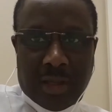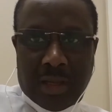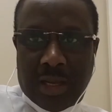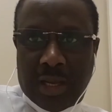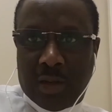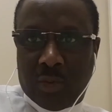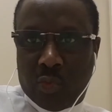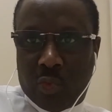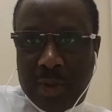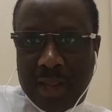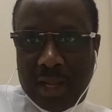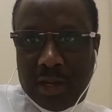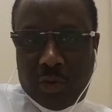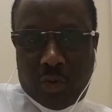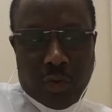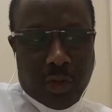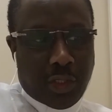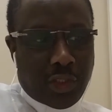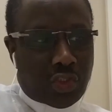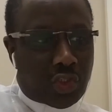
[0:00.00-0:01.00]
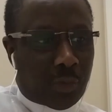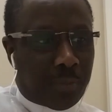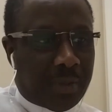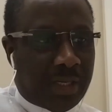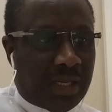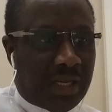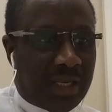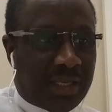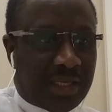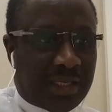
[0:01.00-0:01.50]
and were going to
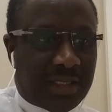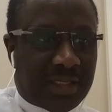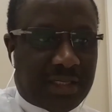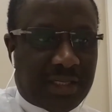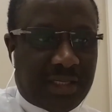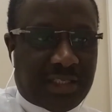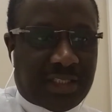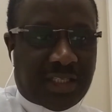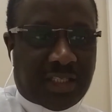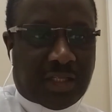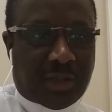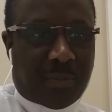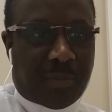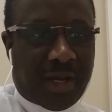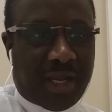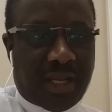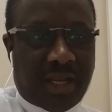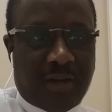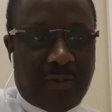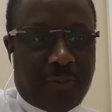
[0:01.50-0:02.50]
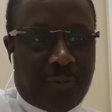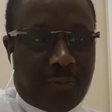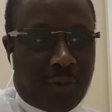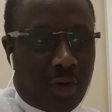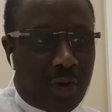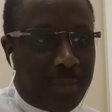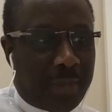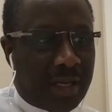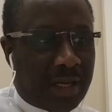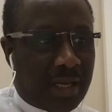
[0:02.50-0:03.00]
be liquidated by the
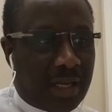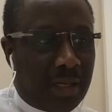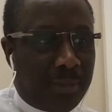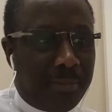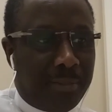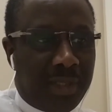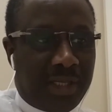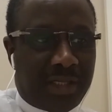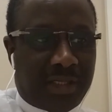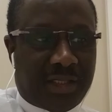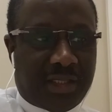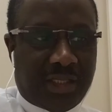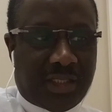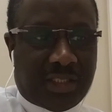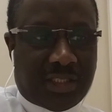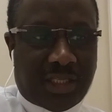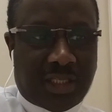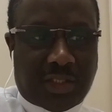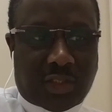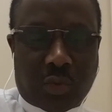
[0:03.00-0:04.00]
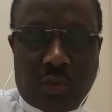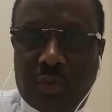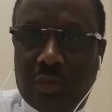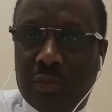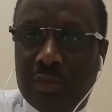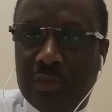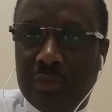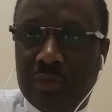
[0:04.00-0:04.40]
former Gambian dictator,